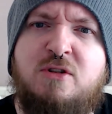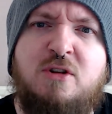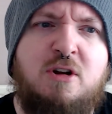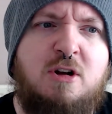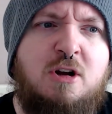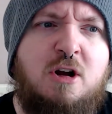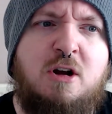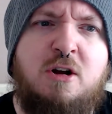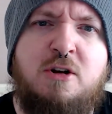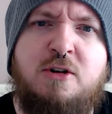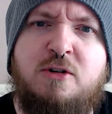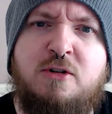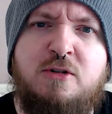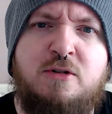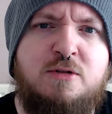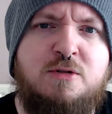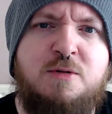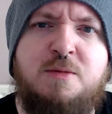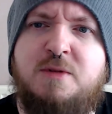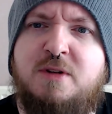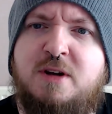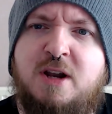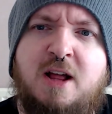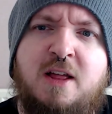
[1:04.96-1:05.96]
Arcana or
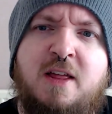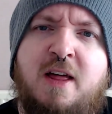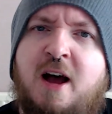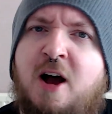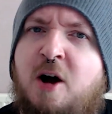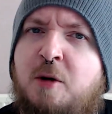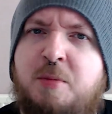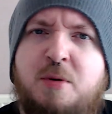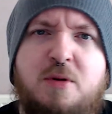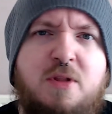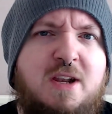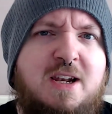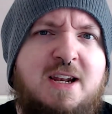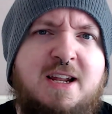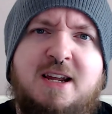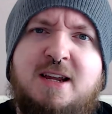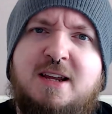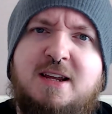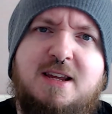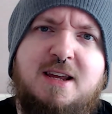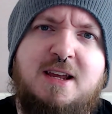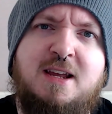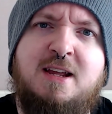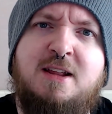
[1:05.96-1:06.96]
something like that. I'll put the
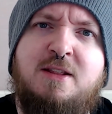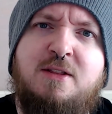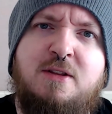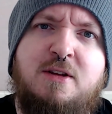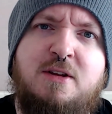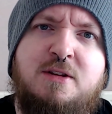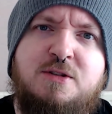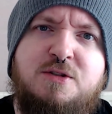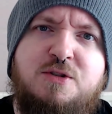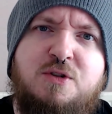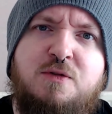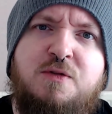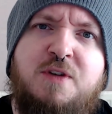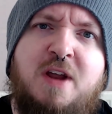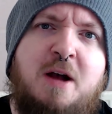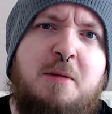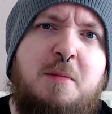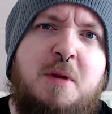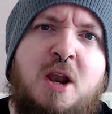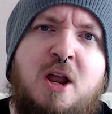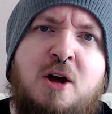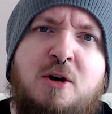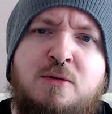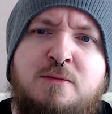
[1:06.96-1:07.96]
link in the stuff down
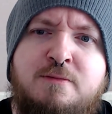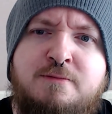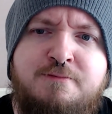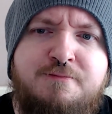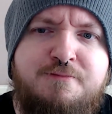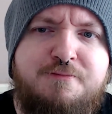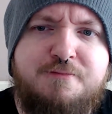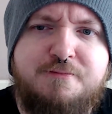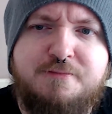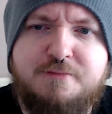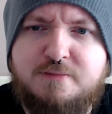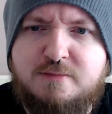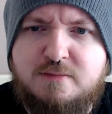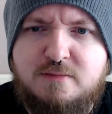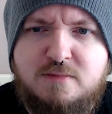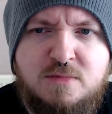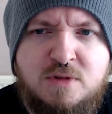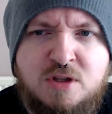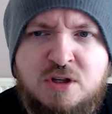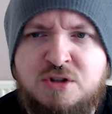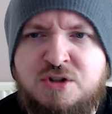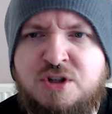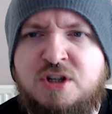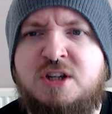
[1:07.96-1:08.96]
below
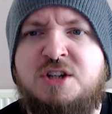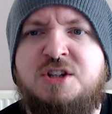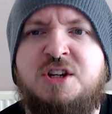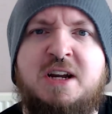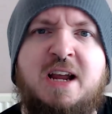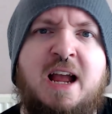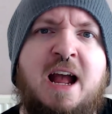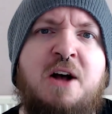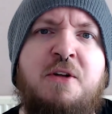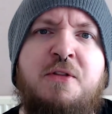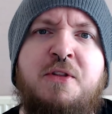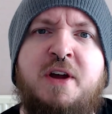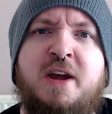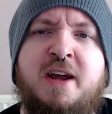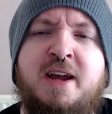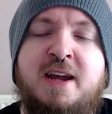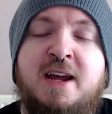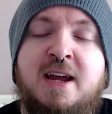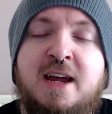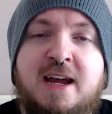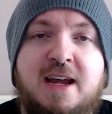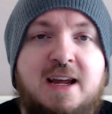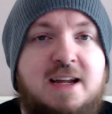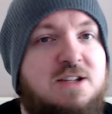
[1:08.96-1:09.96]
so you can check it out there.
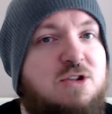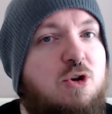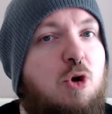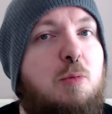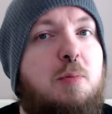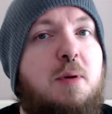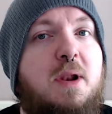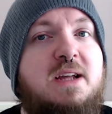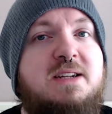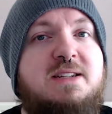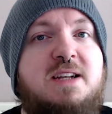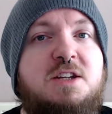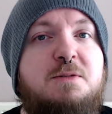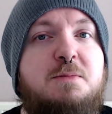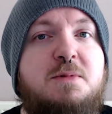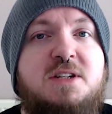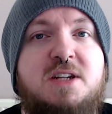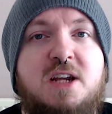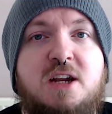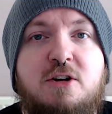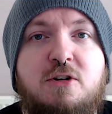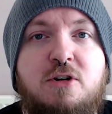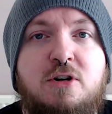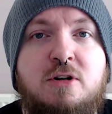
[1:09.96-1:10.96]
It's all playtest
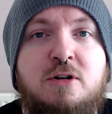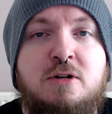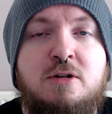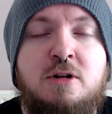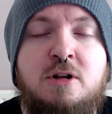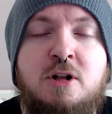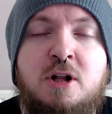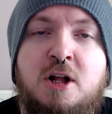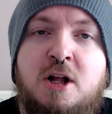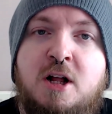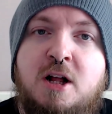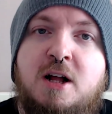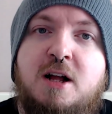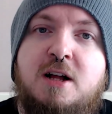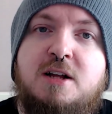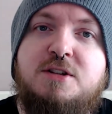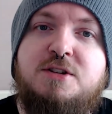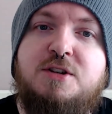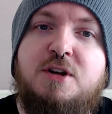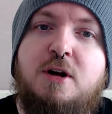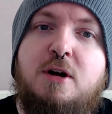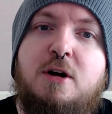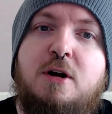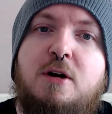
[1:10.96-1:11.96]
material,
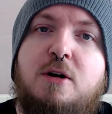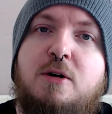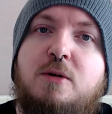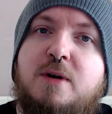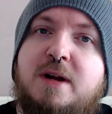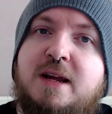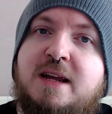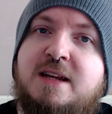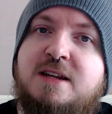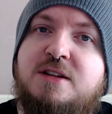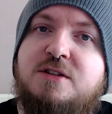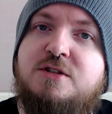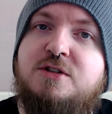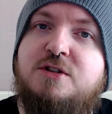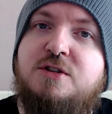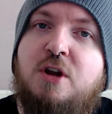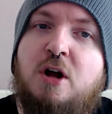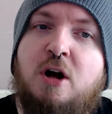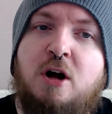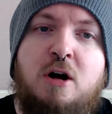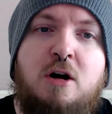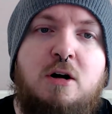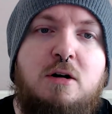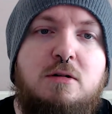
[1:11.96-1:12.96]
so it's
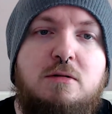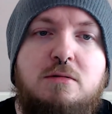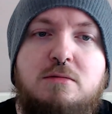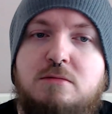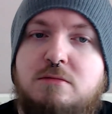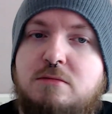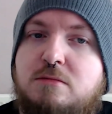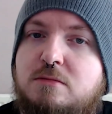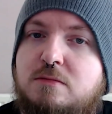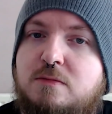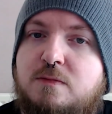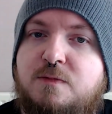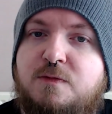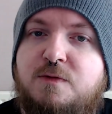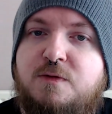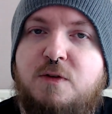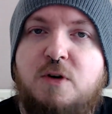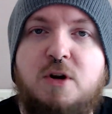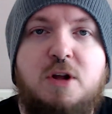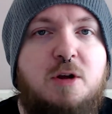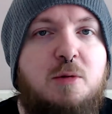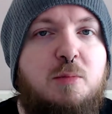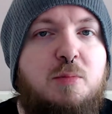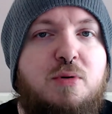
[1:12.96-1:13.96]
not
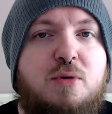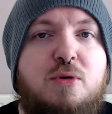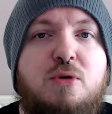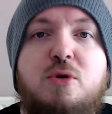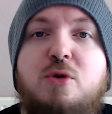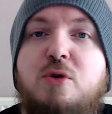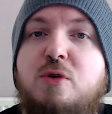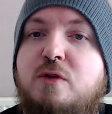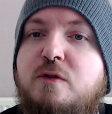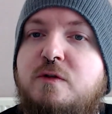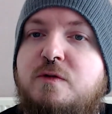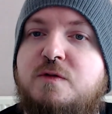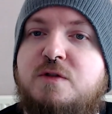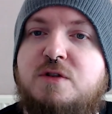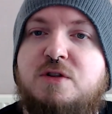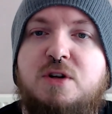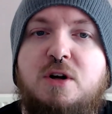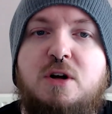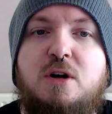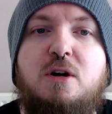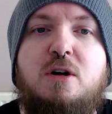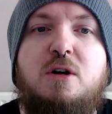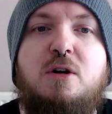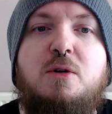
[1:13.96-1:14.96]
fully approved.
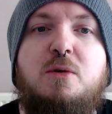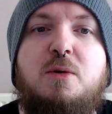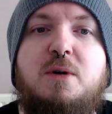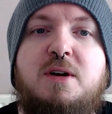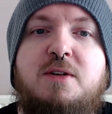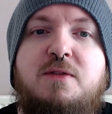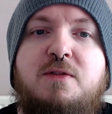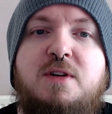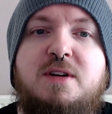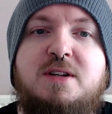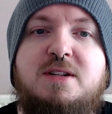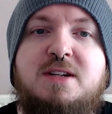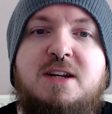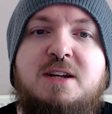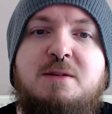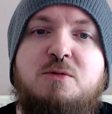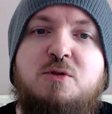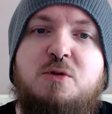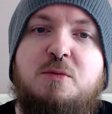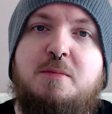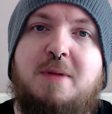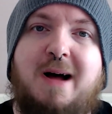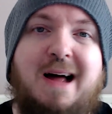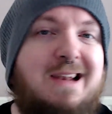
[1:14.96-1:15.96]
So if it seems
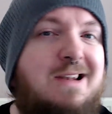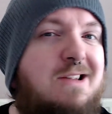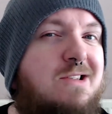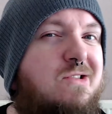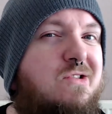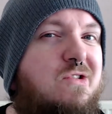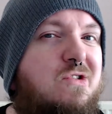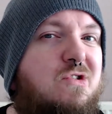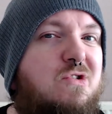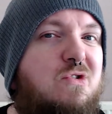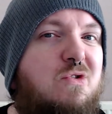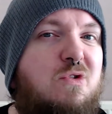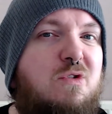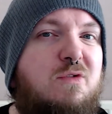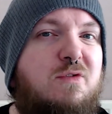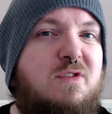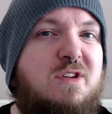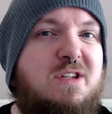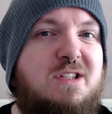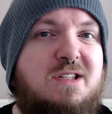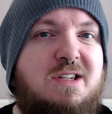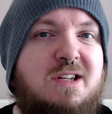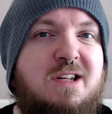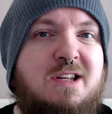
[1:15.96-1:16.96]
unbalanced, or if
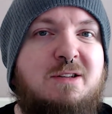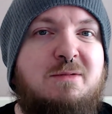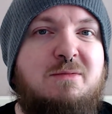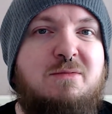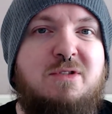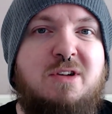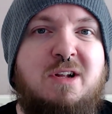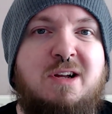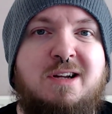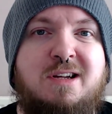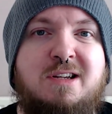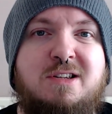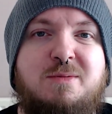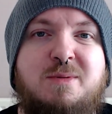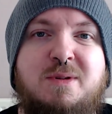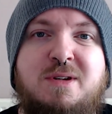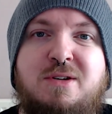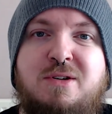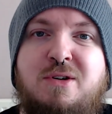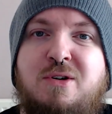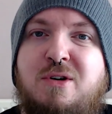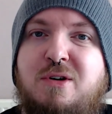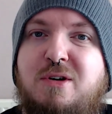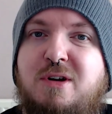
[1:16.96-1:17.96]
it seems like it's
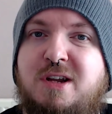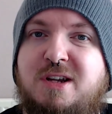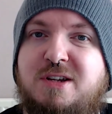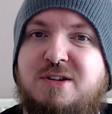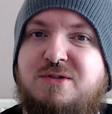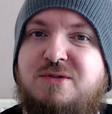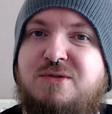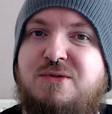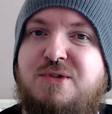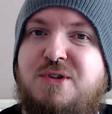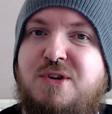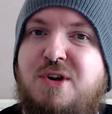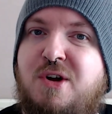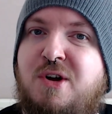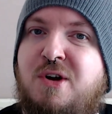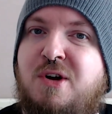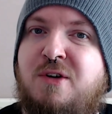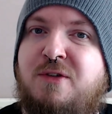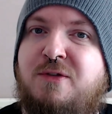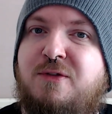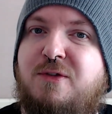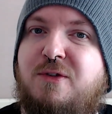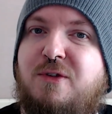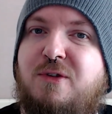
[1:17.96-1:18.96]

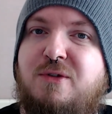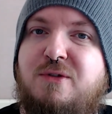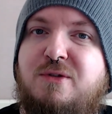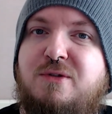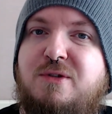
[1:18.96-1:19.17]
nerf, or